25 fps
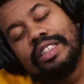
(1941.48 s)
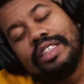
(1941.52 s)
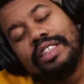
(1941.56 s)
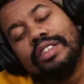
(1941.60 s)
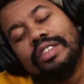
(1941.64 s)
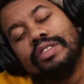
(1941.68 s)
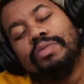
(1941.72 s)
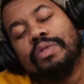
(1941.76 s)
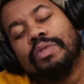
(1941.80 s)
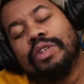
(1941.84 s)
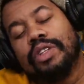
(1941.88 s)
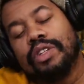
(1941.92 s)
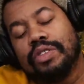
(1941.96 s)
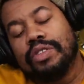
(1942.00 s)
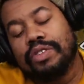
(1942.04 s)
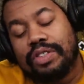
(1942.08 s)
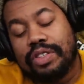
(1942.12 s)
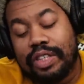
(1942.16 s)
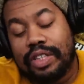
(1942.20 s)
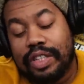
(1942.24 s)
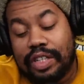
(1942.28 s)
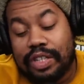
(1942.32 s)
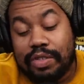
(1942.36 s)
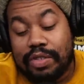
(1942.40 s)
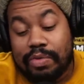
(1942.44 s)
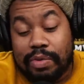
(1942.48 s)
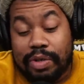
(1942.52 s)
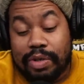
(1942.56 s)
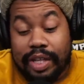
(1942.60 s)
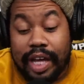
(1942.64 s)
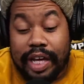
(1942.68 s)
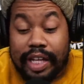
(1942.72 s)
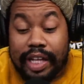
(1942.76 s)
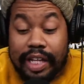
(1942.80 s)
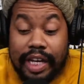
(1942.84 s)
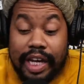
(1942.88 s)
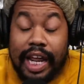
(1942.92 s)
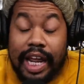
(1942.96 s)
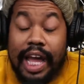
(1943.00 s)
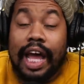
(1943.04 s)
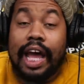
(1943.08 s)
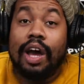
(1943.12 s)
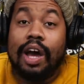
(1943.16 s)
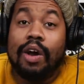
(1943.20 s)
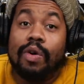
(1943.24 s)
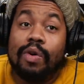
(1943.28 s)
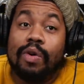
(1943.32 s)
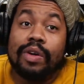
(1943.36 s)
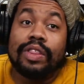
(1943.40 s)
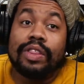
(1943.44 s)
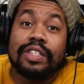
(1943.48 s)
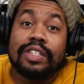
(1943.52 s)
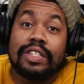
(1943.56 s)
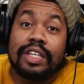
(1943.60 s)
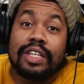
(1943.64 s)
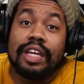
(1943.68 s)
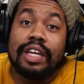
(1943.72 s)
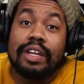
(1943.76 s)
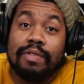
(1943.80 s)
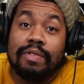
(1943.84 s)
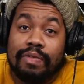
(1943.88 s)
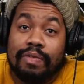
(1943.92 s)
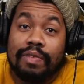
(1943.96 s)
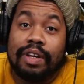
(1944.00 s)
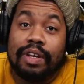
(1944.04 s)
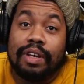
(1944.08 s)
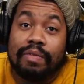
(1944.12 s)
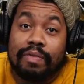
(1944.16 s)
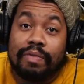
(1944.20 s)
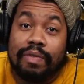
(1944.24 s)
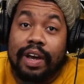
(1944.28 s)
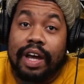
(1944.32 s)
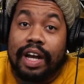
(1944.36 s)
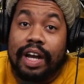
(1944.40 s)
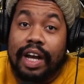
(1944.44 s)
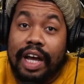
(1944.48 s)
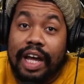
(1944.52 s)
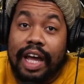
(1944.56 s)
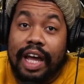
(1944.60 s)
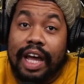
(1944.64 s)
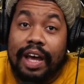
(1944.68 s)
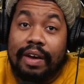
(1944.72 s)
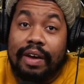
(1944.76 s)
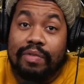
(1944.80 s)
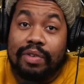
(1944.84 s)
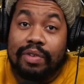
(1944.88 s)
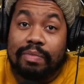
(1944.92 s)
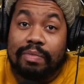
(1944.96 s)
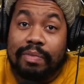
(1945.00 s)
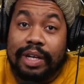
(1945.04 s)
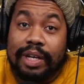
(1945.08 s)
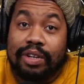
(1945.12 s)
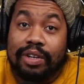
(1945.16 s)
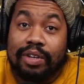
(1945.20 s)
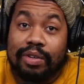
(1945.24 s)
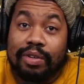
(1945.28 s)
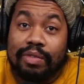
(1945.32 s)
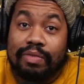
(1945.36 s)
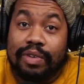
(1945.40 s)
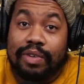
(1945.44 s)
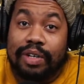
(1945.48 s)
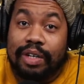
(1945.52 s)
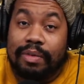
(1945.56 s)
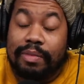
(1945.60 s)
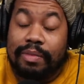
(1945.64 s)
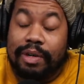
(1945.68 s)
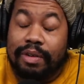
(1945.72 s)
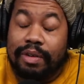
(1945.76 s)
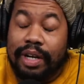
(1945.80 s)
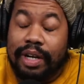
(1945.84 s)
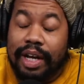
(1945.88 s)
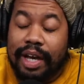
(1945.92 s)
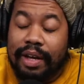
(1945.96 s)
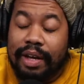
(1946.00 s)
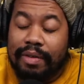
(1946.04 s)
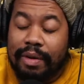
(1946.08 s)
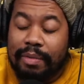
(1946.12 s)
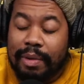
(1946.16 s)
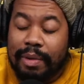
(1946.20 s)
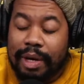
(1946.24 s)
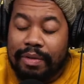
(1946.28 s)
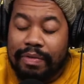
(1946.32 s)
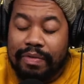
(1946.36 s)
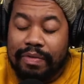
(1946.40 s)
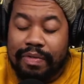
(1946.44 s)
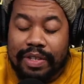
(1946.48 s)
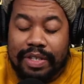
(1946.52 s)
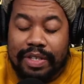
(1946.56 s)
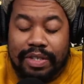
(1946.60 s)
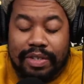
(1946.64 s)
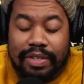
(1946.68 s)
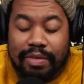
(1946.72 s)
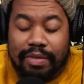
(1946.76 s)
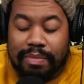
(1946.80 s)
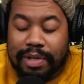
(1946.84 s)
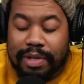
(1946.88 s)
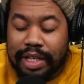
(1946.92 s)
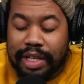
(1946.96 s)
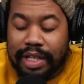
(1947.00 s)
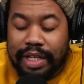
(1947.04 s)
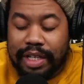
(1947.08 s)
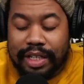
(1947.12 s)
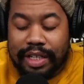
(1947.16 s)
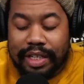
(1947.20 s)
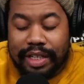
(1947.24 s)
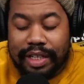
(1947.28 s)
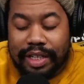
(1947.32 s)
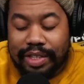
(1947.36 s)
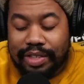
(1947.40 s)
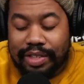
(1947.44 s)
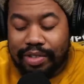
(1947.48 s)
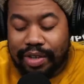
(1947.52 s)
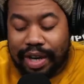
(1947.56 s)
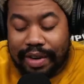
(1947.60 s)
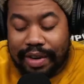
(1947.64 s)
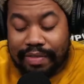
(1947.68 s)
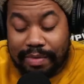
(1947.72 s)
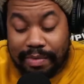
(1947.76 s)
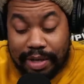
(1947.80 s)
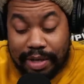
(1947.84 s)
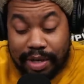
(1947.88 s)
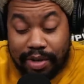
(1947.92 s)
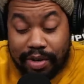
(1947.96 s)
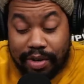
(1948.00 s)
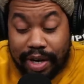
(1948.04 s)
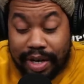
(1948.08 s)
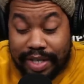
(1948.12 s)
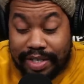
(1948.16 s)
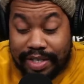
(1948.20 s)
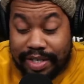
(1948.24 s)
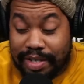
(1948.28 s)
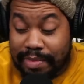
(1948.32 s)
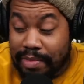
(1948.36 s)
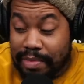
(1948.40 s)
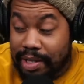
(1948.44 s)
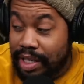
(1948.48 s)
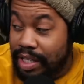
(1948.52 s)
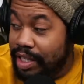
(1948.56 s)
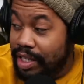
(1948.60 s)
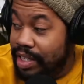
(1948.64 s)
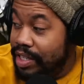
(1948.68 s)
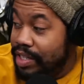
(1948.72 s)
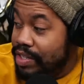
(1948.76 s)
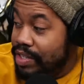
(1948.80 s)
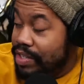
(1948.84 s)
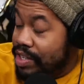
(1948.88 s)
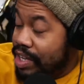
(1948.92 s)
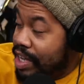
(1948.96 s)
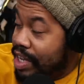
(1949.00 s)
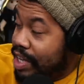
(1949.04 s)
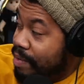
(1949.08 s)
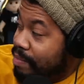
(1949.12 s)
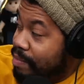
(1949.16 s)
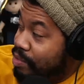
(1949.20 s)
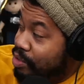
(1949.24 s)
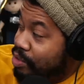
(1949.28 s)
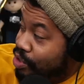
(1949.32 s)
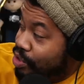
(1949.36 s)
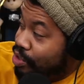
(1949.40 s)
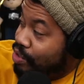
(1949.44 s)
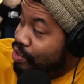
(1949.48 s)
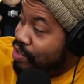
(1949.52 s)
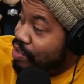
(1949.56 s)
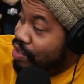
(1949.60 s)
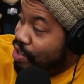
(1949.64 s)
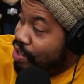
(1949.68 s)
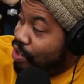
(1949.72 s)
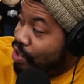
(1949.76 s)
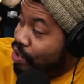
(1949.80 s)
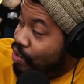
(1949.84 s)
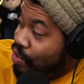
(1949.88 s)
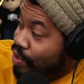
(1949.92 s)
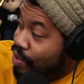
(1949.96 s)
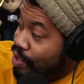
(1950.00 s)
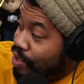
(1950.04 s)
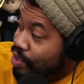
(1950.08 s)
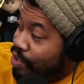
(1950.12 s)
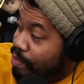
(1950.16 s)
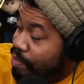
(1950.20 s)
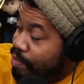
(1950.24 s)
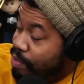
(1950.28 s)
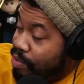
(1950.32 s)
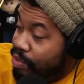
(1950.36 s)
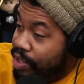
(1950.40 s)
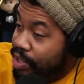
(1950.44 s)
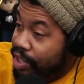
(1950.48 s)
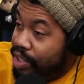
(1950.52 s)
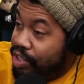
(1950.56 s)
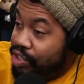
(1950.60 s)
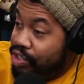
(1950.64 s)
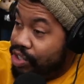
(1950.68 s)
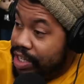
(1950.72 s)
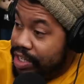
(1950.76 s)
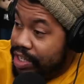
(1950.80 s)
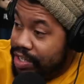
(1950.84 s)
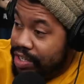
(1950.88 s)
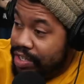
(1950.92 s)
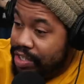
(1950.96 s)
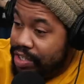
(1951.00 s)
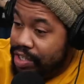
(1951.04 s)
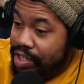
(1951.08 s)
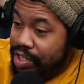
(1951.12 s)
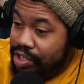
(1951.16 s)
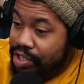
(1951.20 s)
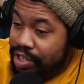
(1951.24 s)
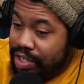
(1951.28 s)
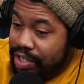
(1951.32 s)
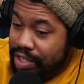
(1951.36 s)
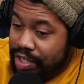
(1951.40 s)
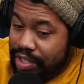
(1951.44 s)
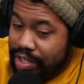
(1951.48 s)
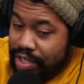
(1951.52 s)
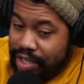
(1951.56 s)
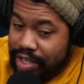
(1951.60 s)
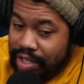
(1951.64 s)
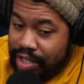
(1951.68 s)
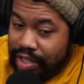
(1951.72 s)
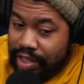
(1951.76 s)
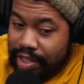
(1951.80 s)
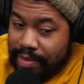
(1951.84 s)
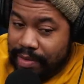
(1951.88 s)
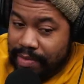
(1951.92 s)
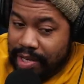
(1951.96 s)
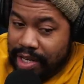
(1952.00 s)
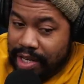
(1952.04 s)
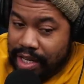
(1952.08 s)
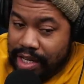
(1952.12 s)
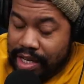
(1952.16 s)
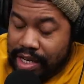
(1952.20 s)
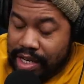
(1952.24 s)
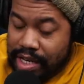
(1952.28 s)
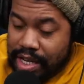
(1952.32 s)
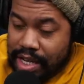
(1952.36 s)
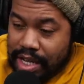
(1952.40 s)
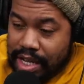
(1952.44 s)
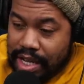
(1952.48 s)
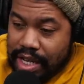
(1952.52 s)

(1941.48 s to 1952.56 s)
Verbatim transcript: is one of those things where, like, now this infinite fight I have with my girlfriend about about physical media is driving me crazy because I'm sure you saw, Coy. They're pulling Justice League, Justice League Unlimited.